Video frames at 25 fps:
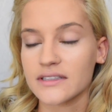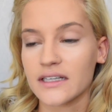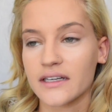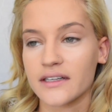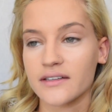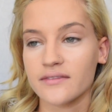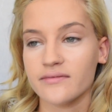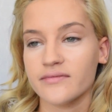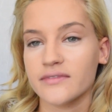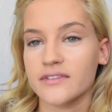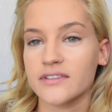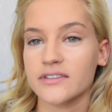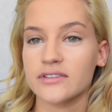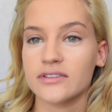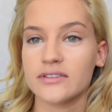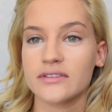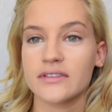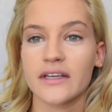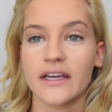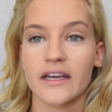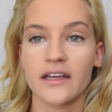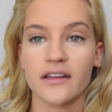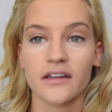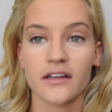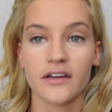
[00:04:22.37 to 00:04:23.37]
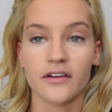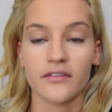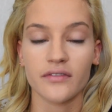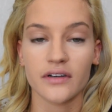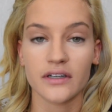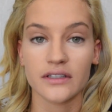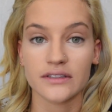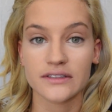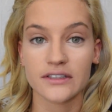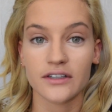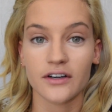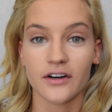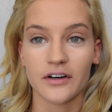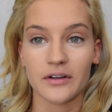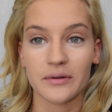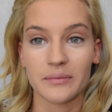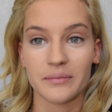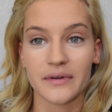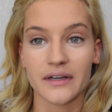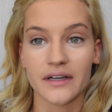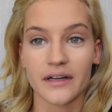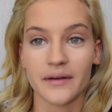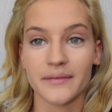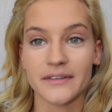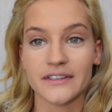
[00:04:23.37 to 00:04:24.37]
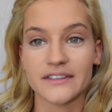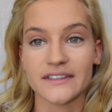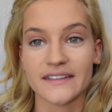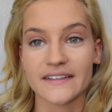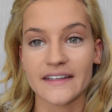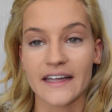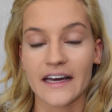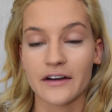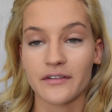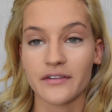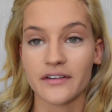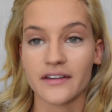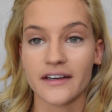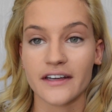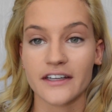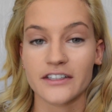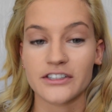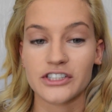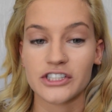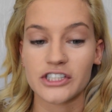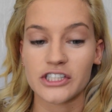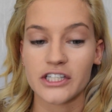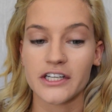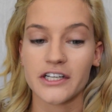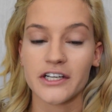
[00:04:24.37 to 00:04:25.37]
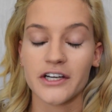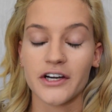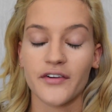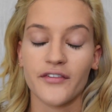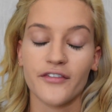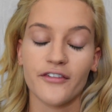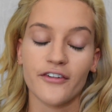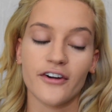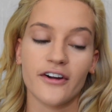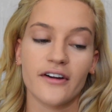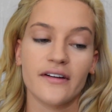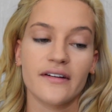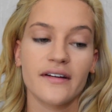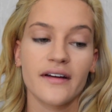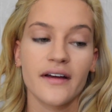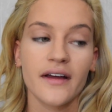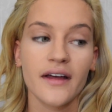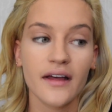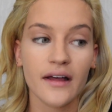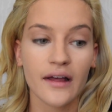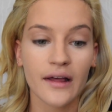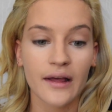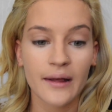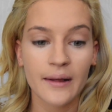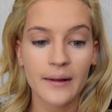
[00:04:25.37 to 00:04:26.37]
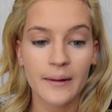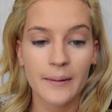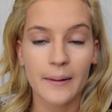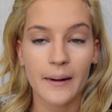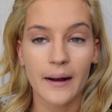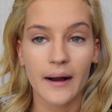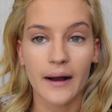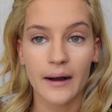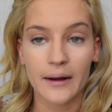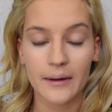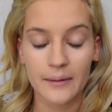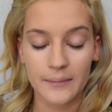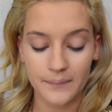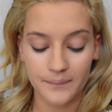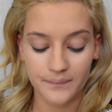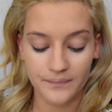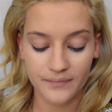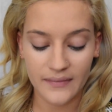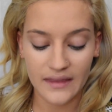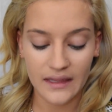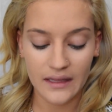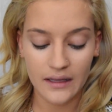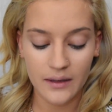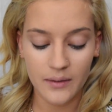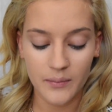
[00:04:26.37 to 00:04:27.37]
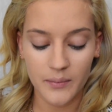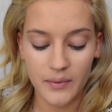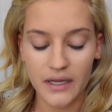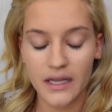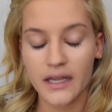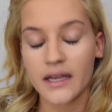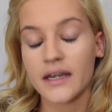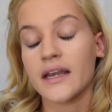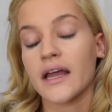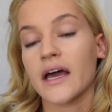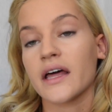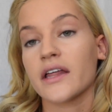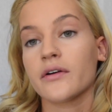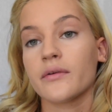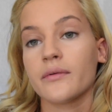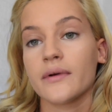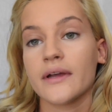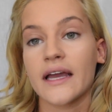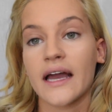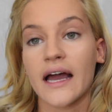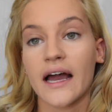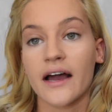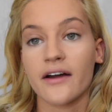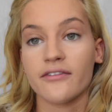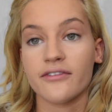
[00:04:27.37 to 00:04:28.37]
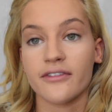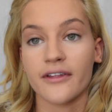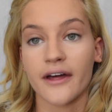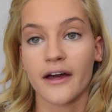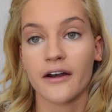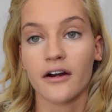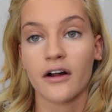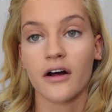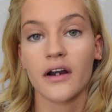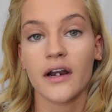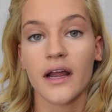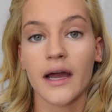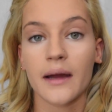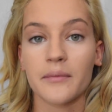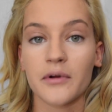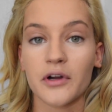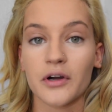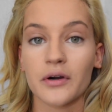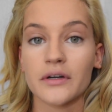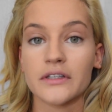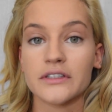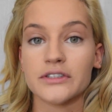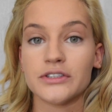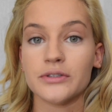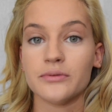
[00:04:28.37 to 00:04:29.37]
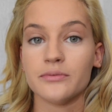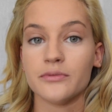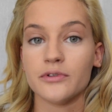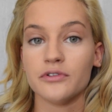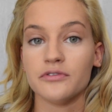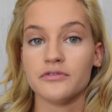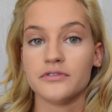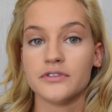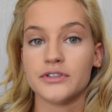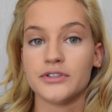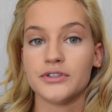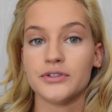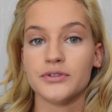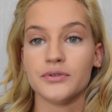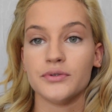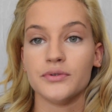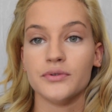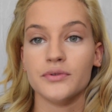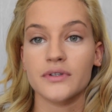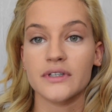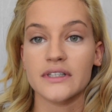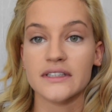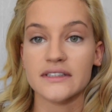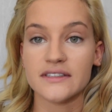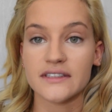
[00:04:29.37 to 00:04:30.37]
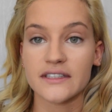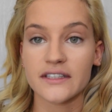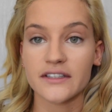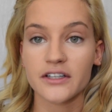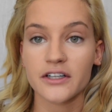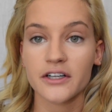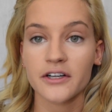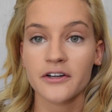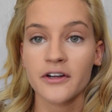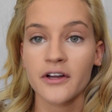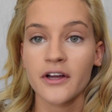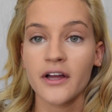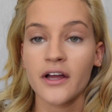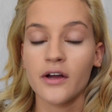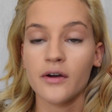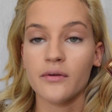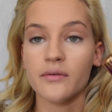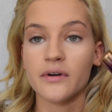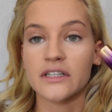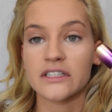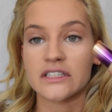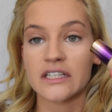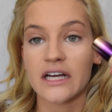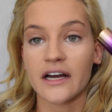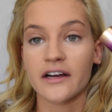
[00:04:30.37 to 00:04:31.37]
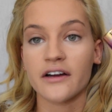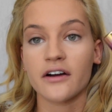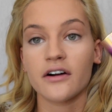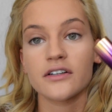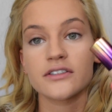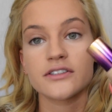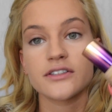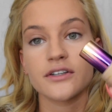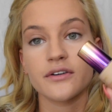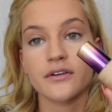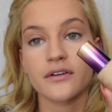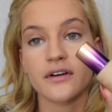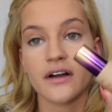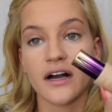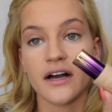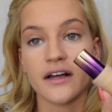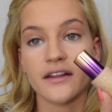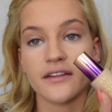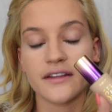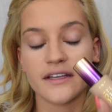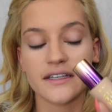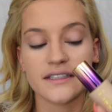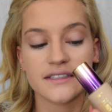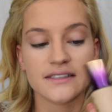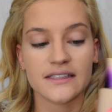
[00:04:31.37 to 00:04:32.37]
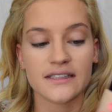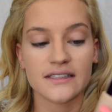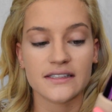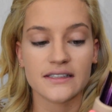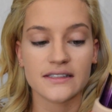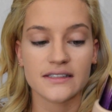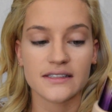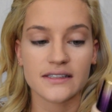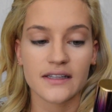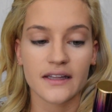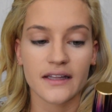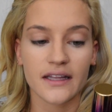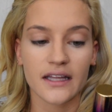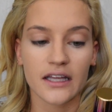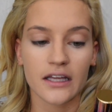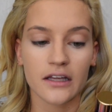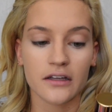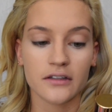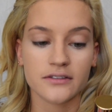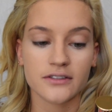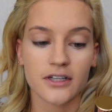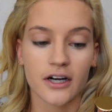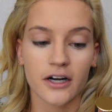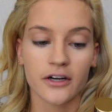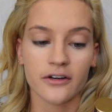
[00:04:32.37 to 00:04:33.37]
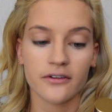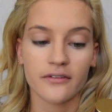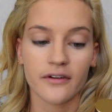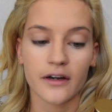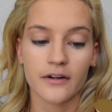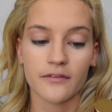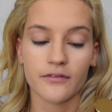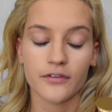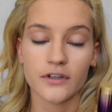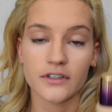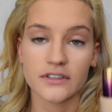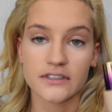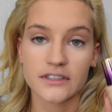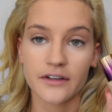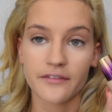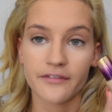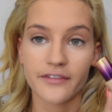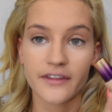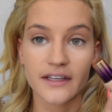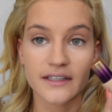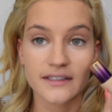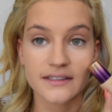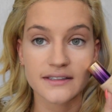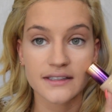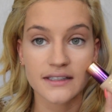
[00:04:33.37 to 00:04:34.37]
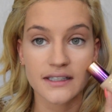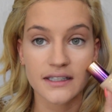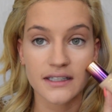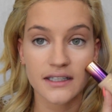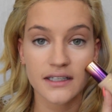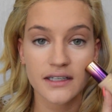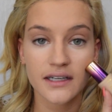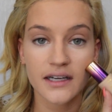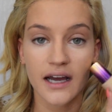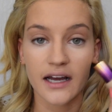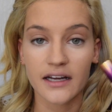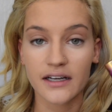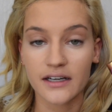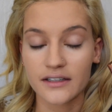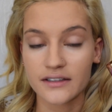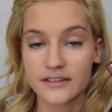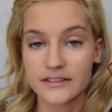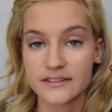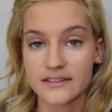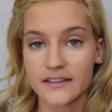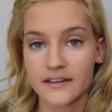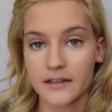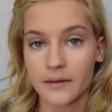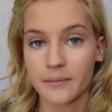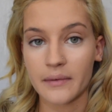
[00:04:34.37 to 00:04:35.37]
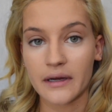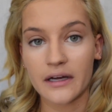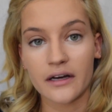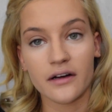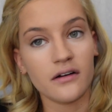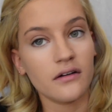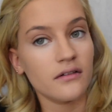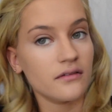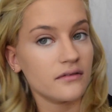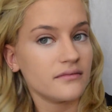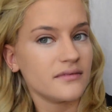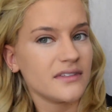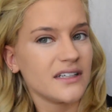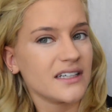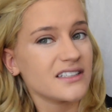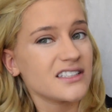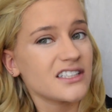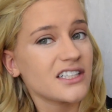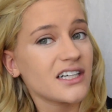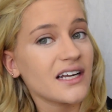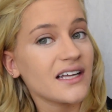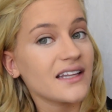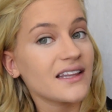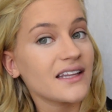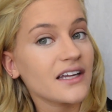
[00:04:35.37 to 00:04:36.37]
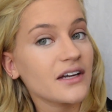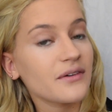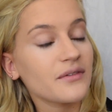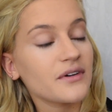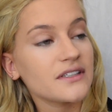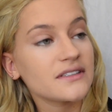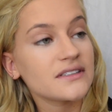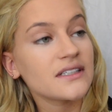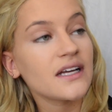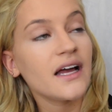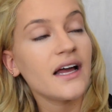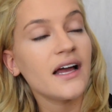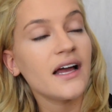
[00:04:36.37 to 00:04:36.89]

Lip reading: I can't think of what it's called, but I'm using that with like a sheet over it. But now that we have that on, I'm going to move to concealer, which I also got this. This is the Tarte Rainforest of the Sea. I got this in the mail yesterday, I think it was.